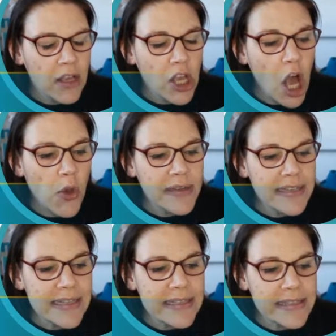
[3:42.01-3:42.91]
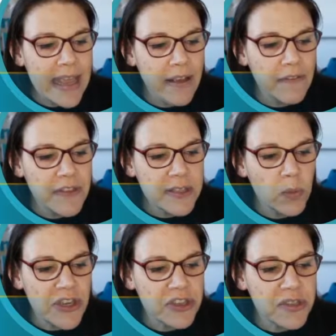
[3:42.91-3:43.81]
code listening for this
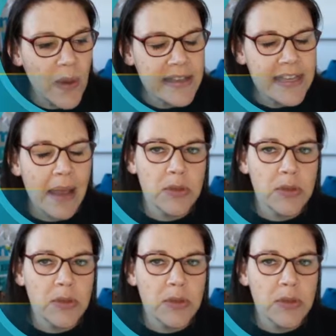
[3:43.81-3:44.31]
which square tap.